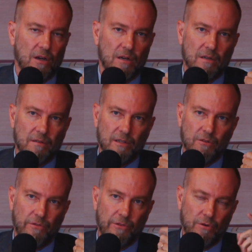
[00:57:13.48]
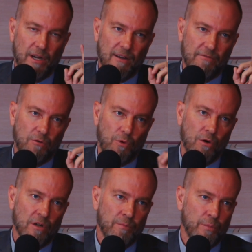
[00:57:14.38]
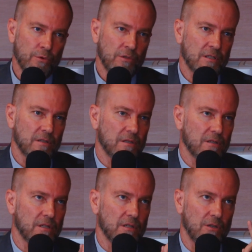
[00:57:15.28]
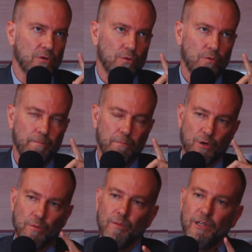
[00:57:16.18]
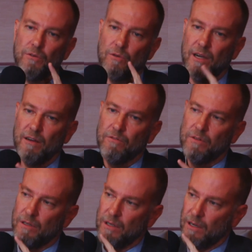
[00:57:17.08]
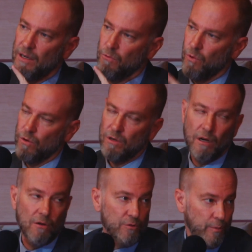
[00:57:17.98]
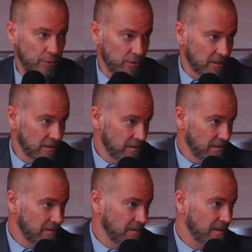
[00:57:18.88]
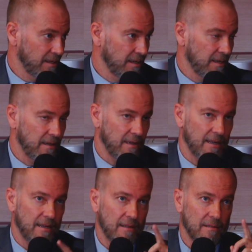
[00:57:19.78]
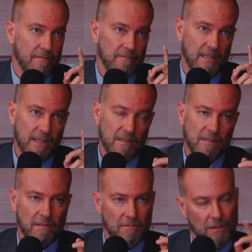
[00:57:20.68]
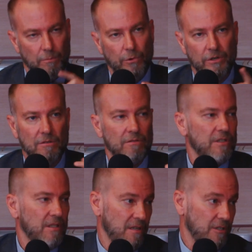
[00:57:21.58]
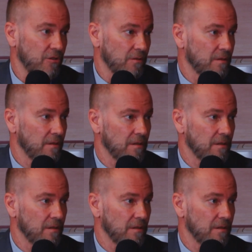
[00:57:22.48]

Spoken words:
If you have a wrong input, you probably have a wrong output. And that's the point of attention,